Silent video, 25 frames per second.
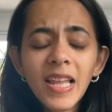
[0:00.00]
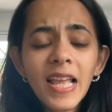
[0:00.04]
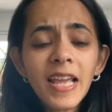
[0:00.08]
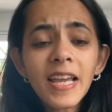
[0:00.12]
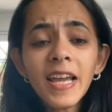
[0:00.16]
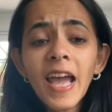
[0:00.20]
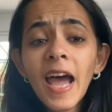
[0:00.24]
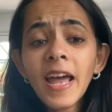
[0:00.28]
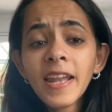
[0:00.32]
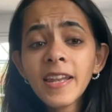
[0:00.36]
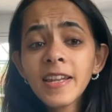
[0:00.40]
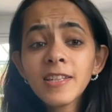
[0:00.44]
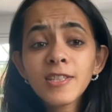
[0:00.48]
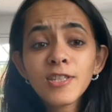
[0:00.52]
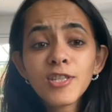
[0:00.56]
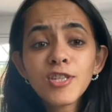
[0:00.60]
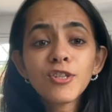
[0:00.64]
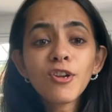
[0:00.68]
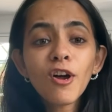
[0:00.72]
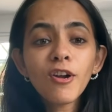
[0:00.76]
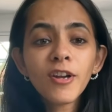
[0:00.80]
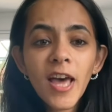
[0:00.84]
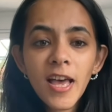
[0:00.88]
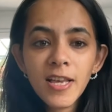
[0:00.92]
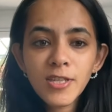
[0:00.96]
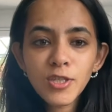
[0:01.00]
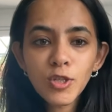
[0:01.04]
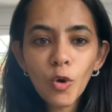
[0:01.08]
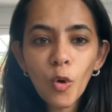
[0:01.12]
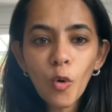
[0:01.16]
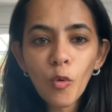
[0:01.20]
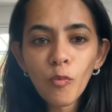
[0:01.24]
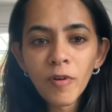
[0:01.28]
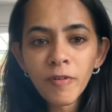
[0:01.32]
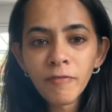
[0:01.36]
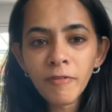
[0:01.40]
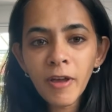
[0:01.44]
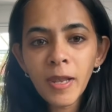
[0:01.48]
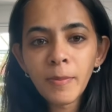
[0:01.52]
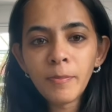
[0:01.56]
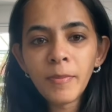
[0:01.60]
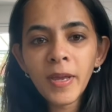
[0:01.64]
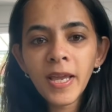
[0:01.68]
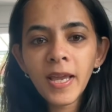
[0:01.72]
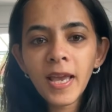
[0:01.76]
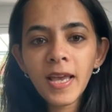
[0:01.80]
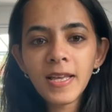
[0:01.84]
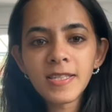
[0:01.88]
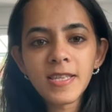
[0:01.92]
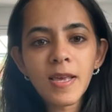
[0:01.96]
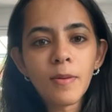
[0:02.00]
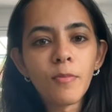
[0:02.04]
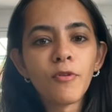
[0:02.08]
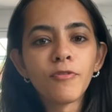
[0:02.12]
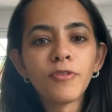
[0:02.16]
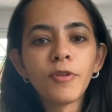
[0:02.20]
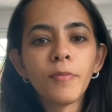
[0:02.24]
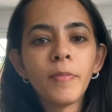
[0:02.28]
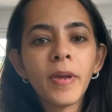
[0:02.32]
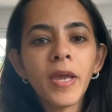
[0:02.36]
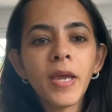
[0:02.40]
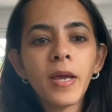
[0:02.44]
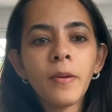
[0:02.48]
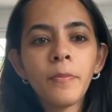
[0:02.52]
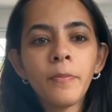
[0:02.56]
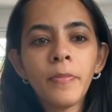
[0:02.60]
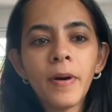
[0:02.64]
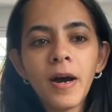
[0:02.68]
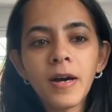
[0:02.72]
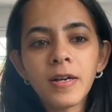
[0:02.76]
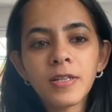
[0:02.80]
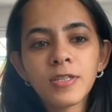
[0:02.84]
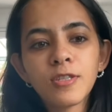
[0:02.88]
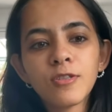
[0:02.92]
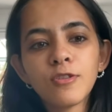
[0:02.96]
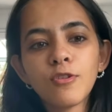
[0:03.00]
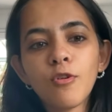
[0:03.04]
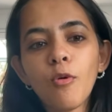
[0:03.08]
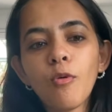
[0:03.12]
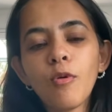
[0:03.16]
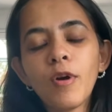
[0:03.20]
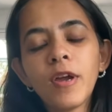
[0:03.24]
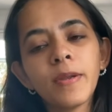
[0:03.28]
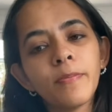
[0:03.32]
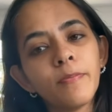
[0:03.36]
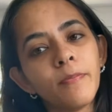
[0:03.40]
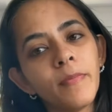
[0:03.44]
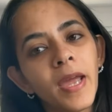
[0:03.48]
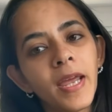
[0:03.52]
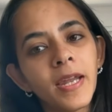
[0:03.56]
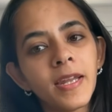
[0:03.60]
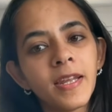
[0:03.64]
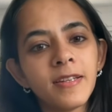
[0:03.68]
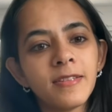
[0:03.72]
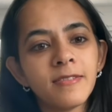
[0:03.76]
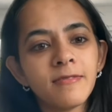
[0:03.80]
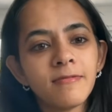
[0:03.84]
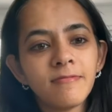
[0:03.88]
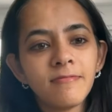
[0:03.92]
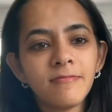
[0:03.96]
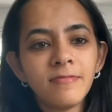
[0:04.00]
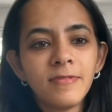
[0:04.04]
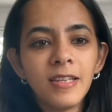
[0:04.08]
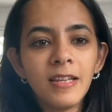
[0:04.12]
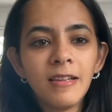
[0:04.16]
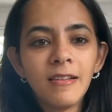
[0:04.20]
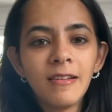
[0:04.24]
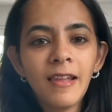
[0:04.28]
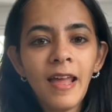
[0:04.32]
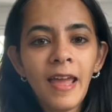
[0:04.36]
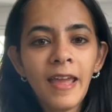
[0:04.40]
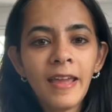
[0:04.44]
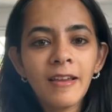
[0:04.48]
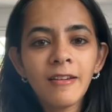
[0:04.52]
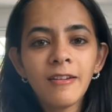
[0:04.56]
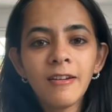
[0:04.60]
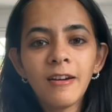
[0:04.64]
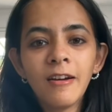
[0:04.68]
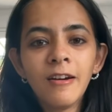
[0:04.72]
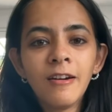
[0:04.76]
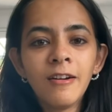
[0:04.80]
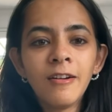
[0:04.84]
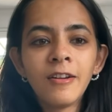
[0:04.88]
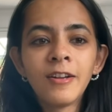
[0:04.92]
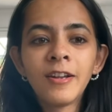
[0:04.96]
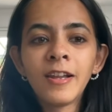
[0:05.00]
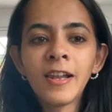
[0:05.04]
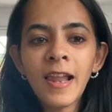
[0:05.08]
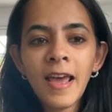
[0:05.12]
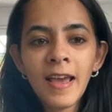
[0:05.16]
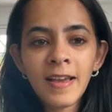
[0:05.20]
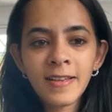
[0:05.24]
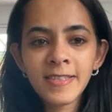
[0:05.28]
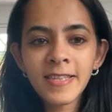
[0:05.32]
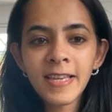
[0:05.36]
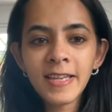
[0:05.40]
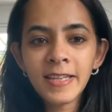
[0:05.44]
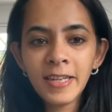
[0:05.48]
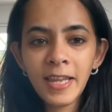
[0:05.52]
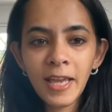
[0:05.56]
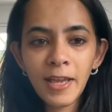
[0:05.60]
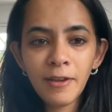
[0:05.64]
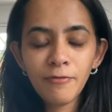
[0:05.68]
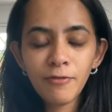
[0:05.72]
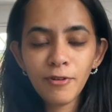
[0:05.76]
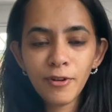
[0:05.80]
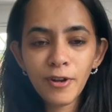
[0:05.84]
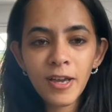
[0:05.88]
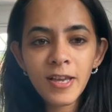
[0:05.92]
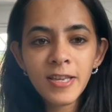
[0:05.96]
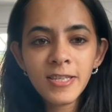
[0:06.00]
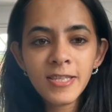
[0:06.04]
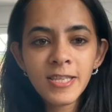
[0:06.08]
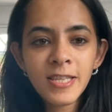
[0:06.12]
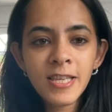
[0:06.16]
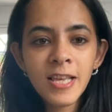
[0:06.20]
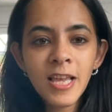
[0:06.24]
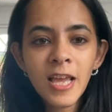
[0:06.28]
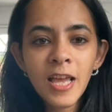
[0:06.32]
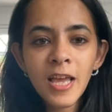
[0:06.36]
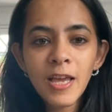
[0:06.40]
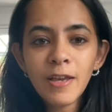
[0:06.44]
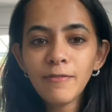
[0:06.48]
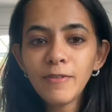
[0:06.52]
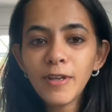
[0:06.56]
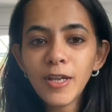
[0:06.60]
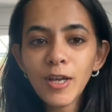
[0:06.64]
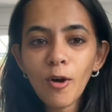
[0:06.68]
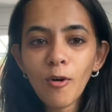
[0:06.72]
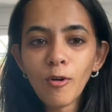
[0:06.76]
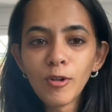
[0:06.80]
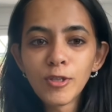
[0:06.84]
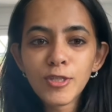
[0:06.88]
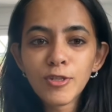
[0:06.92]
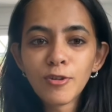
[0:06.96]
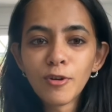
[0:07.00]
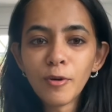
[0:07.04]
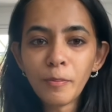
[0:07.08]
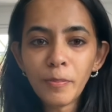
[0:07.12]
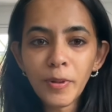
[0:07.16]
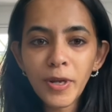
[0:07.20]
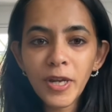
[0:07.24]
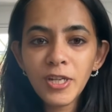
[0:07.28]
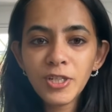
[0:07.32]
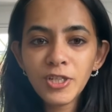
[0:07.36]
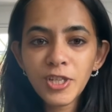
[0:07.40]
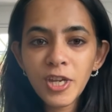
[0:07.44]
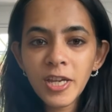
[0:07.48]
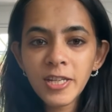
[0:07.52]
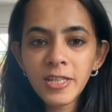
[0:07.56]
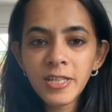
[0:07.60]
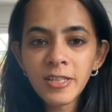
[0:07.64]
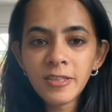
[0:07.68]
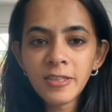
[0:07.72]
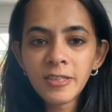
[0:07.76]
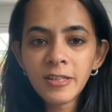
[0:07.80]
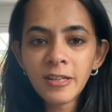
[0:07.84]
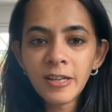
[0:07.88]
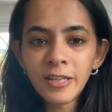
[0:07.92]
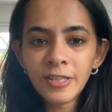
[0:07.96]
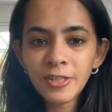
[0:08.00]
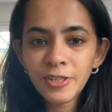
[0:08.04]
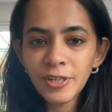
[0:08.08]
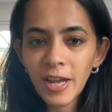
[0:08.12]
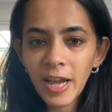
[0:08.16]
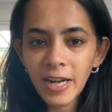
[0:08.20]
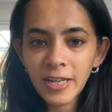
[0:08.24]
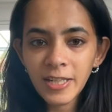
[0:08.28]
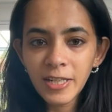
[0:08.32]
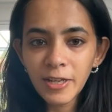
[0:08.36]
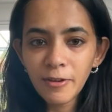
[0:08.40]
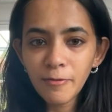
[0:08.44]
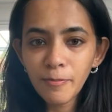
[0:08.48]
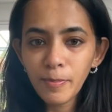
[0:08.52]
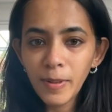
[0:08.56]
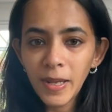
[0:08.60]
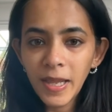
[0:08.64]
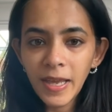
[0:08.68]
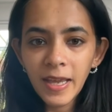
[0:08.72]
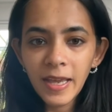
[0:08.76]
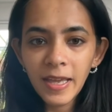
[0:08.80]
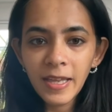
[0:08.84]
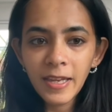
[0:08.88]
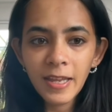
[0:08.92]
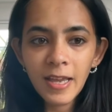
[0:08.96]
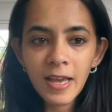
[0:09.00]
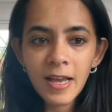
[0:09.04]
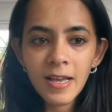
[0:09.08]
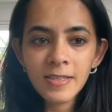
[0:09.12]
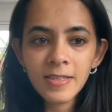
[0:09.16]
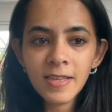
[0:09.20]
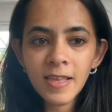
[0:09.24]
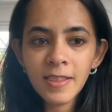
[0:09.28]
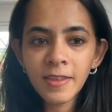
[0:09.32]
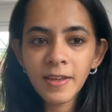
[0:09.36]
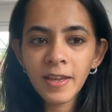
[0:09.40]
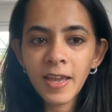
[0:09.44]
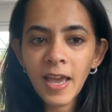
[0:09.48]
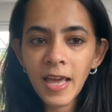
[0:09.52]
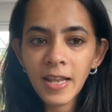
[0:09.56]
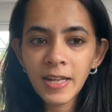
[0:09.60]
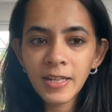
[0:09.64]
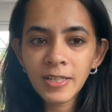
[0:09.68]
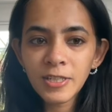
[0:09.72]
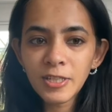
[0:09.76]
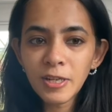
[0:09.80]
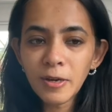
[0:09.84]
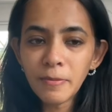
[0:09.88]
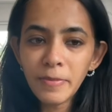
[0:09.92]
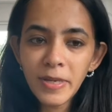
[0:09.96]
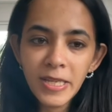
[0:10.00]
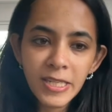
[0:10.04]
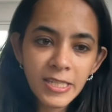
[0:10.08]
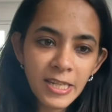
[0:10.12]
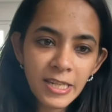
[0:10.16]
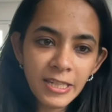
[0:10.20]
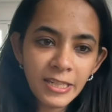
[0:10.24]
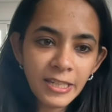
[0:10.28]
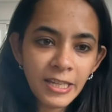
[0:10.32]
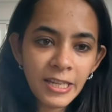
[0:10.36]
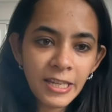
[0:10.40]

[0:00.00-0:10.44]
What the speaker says: it's not as overwhelming as some of the bigger parks, so it made it like a relaxing day for us. We also appreciated the interactive play areas and the character meet and